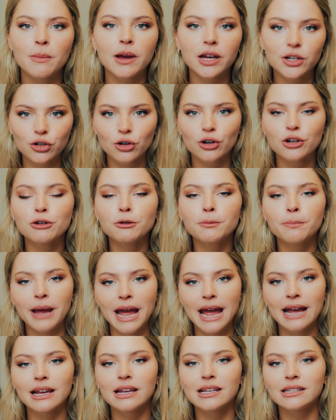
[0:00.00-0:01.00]
Make sure your
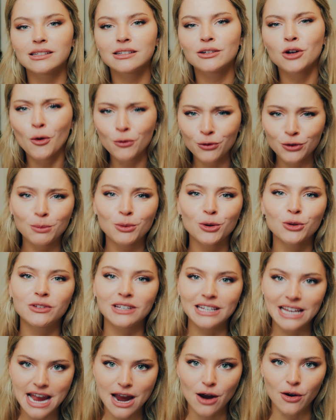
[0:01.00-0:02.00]
bag is comfortable
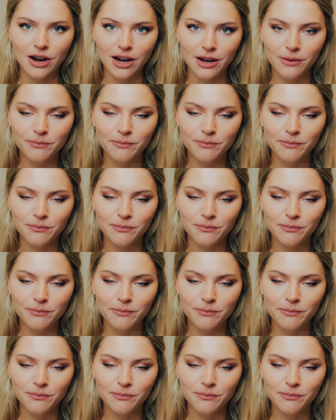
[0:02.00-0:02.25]
to carry.